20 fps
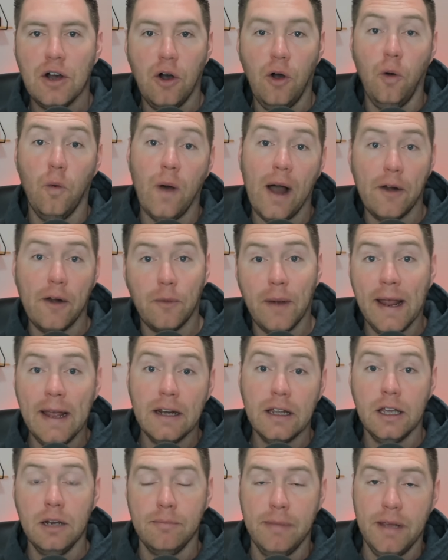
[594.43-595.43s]
Oh,
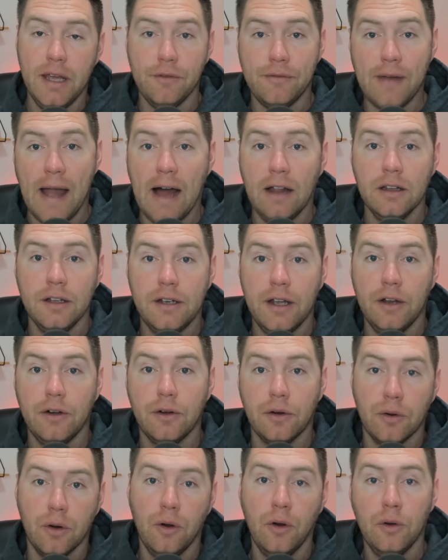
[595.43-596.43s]
Iran can be a
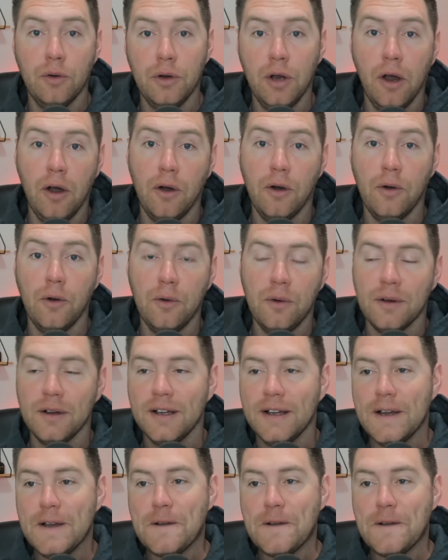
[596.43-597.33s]
validator. Oh, no.